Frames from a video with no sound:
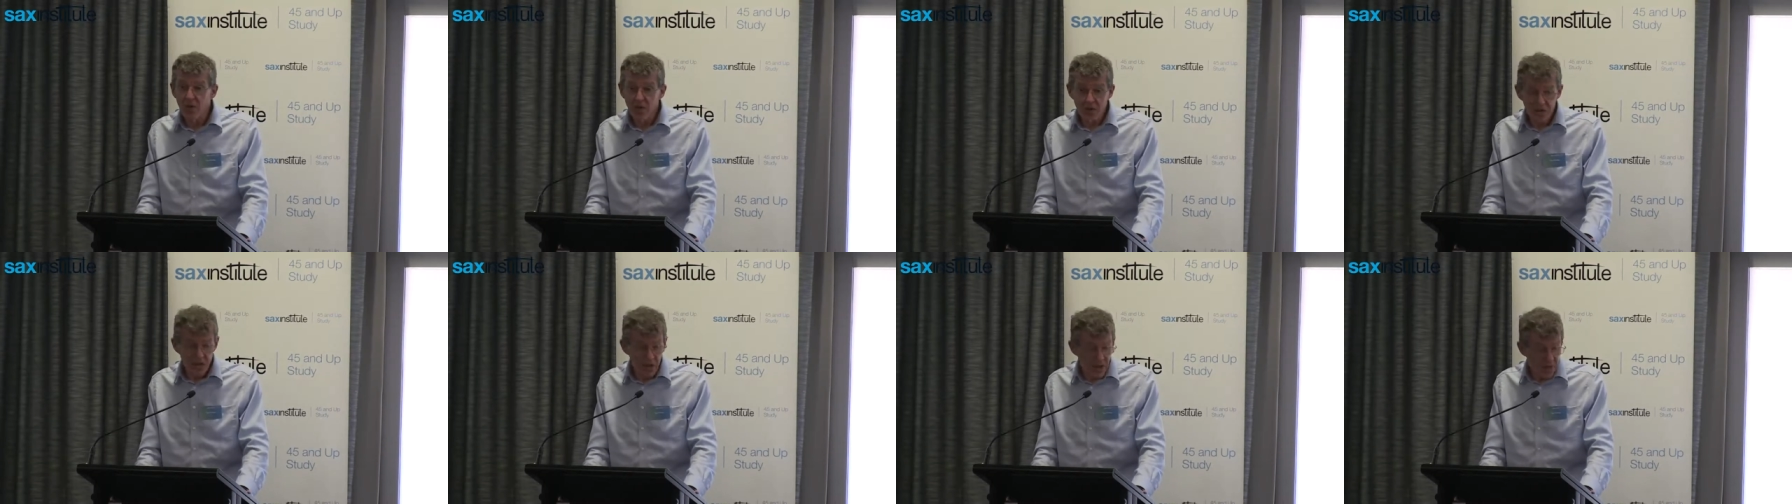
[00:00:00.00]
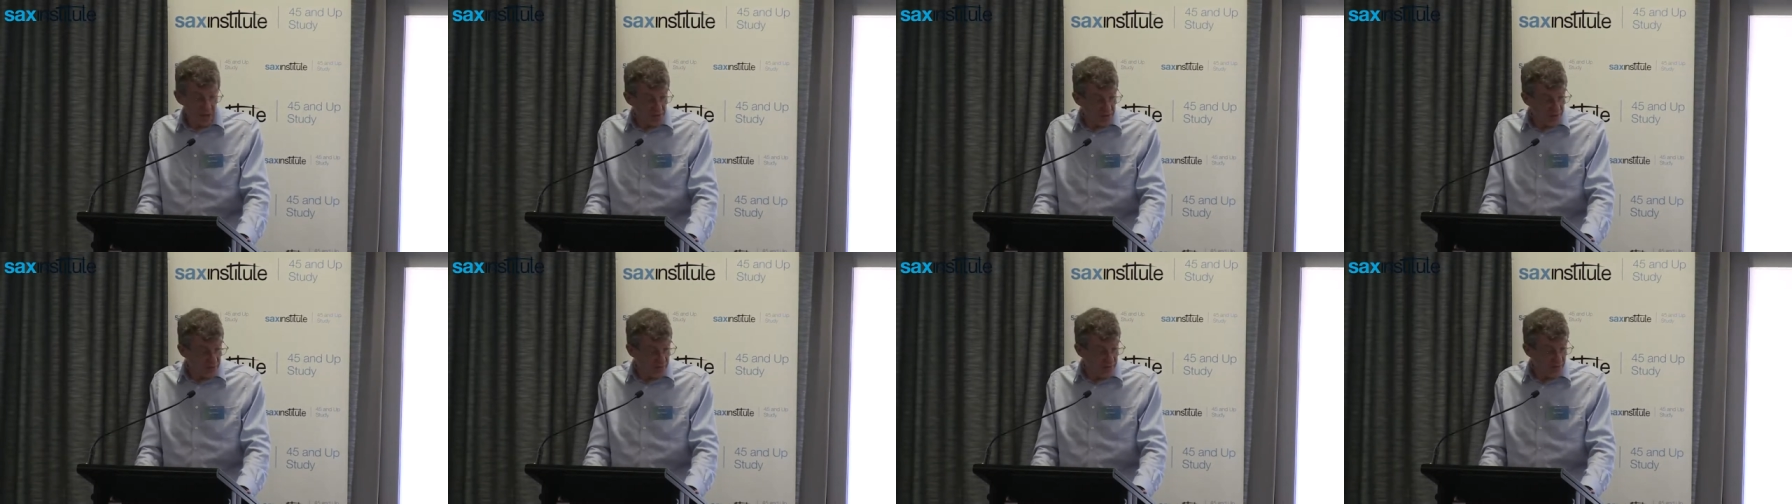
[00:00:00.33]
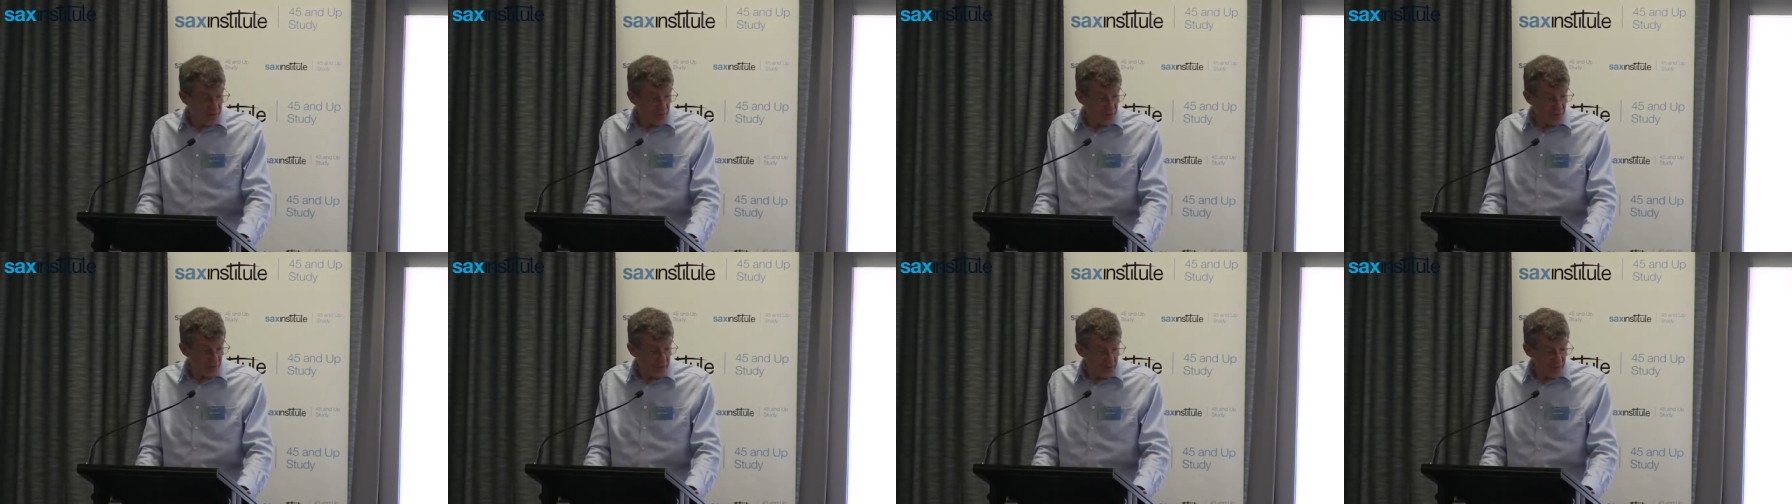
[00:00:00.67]
Research
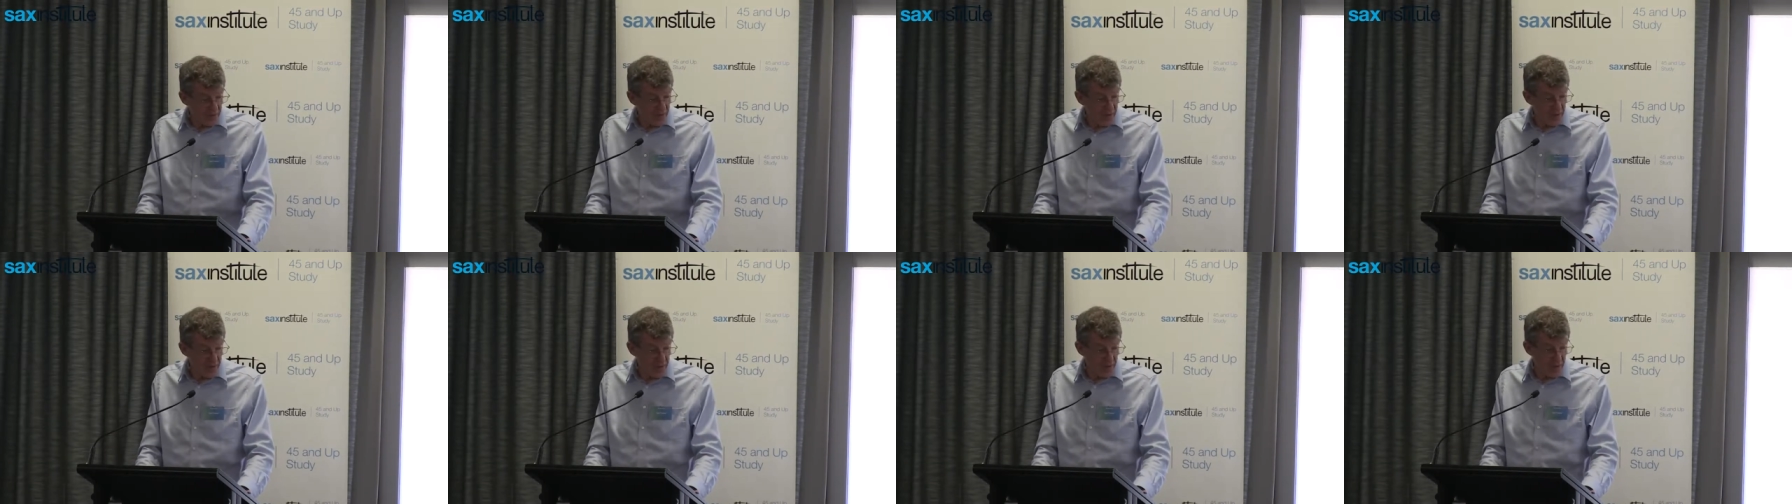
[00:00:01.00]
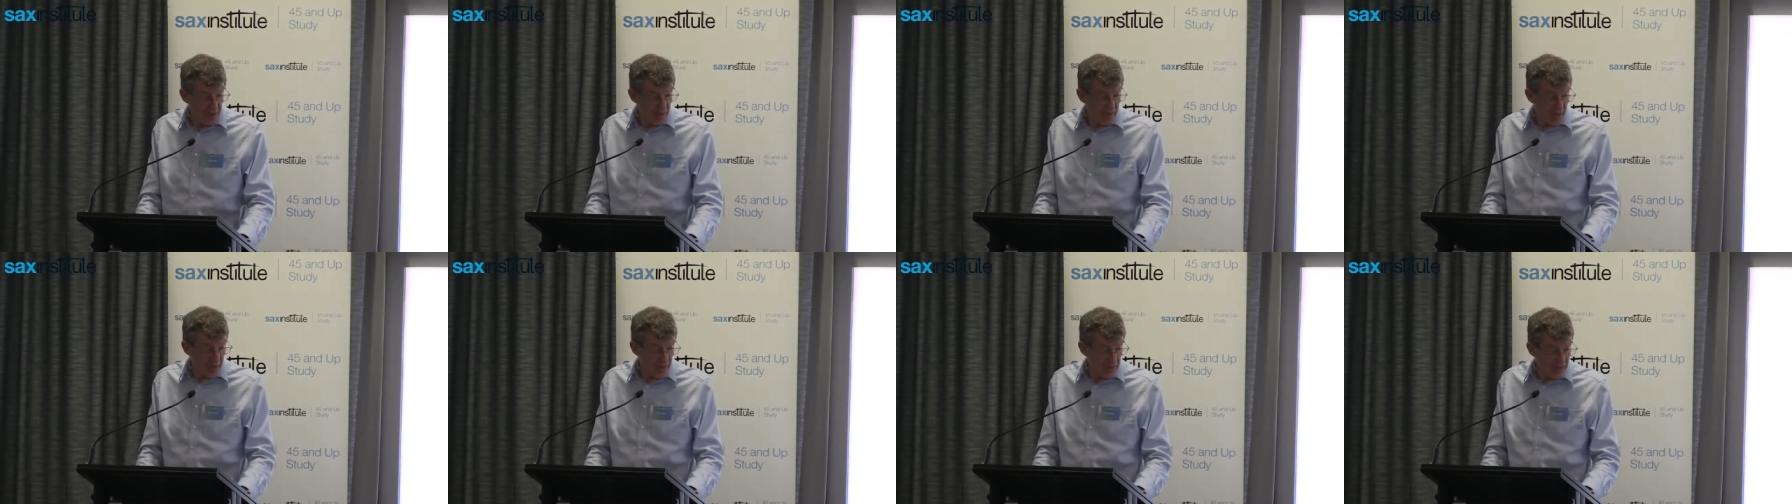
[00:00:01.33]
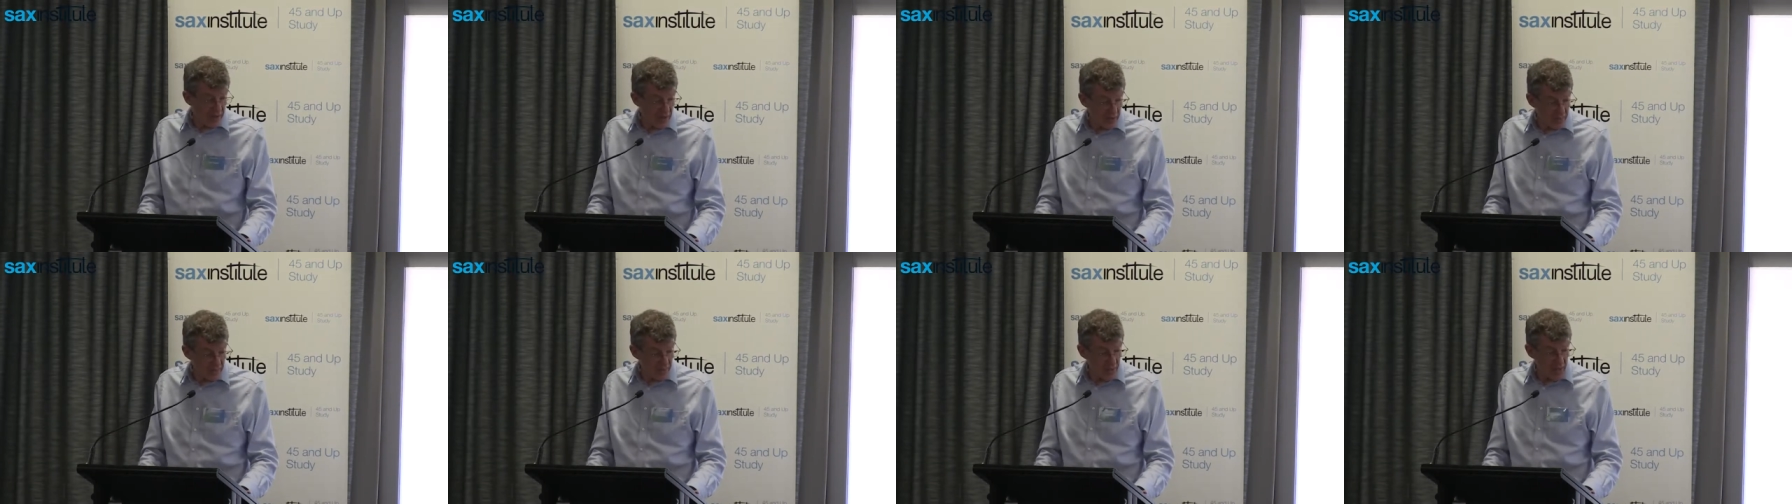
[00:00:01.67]
Future Fund and the
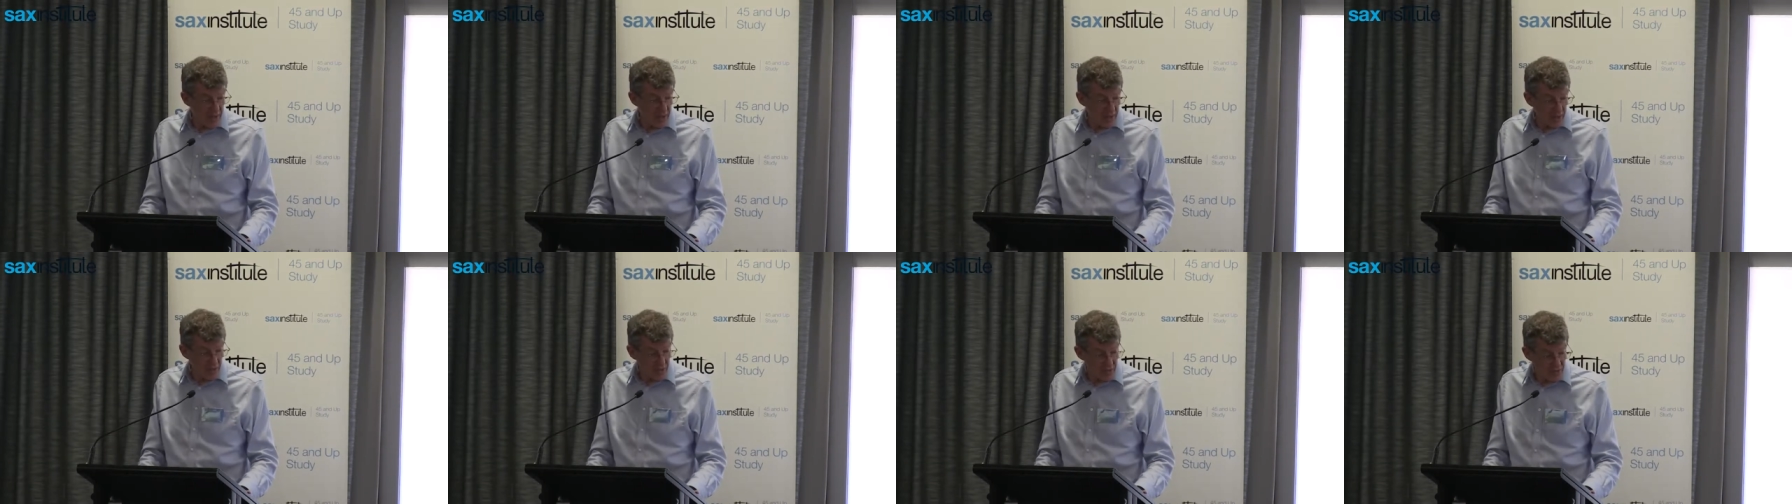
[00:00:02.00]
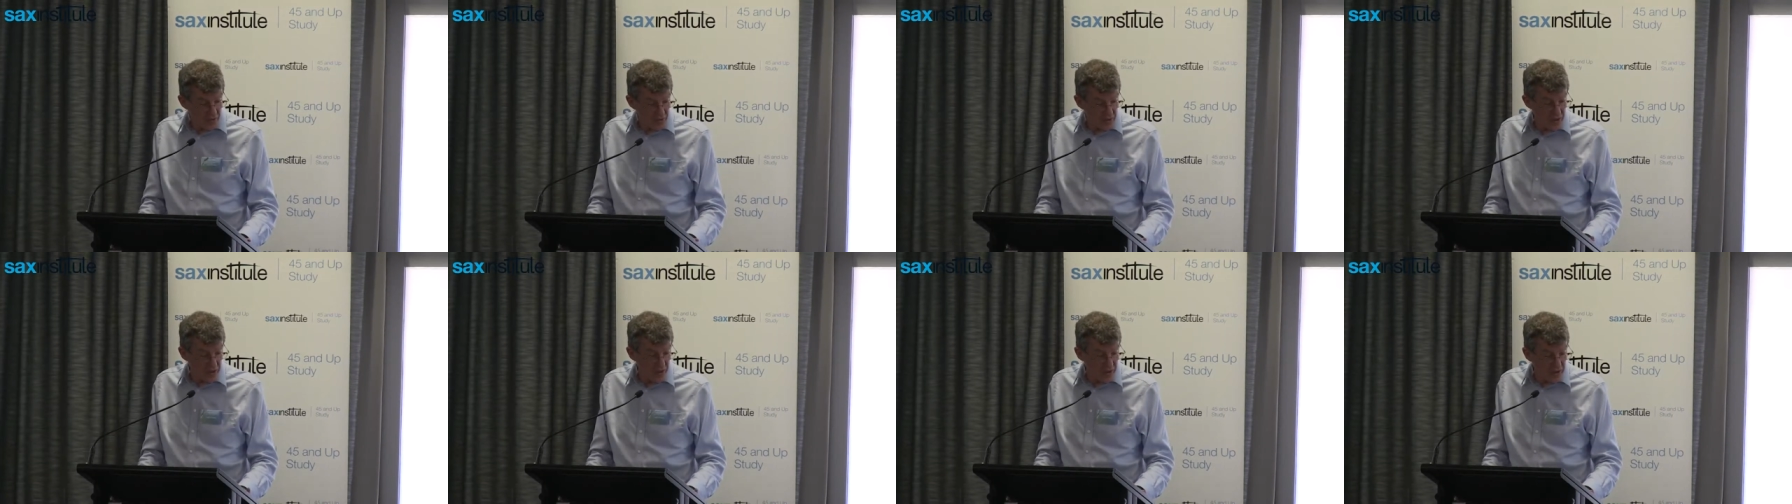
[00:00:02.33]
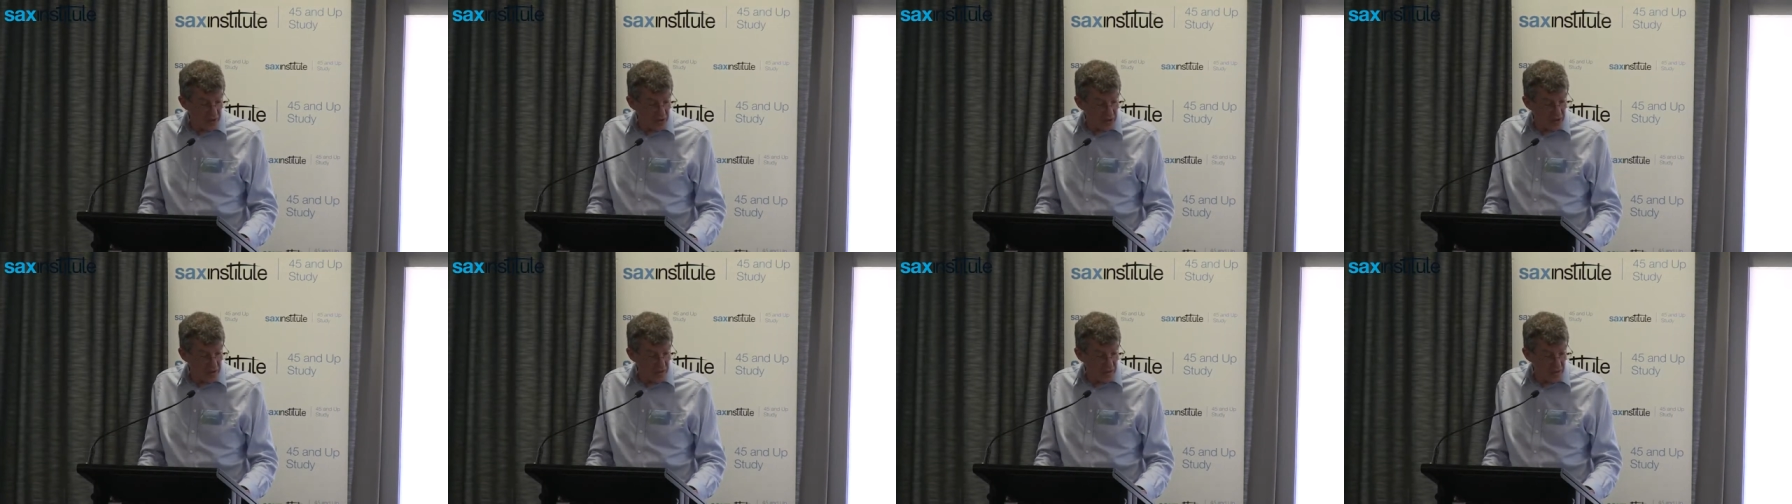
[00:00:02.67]
Biotech Medical
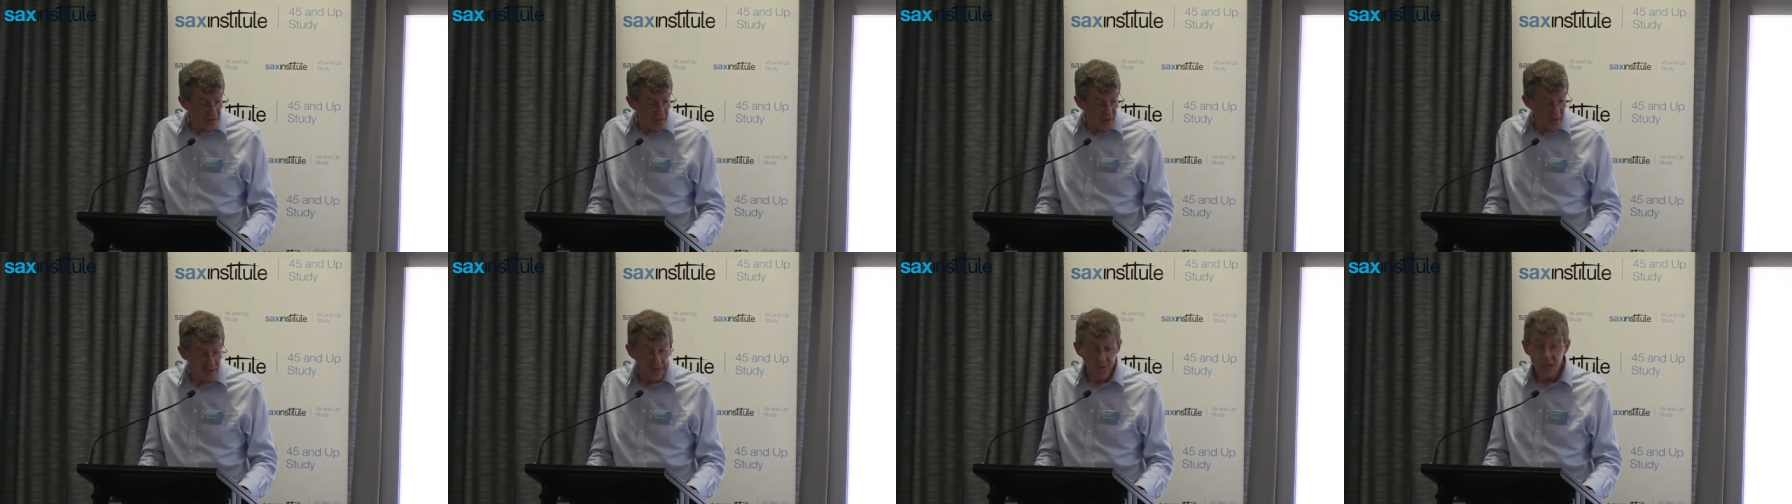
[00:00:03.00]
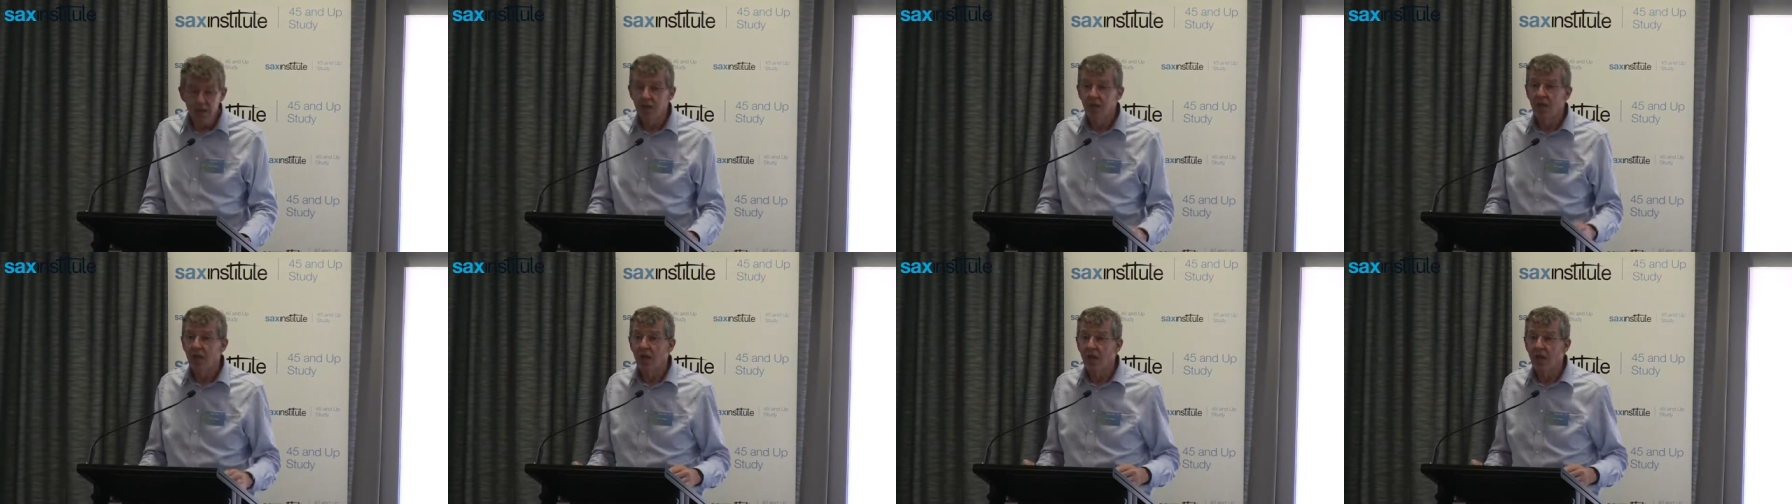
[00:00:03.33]
Translation Fund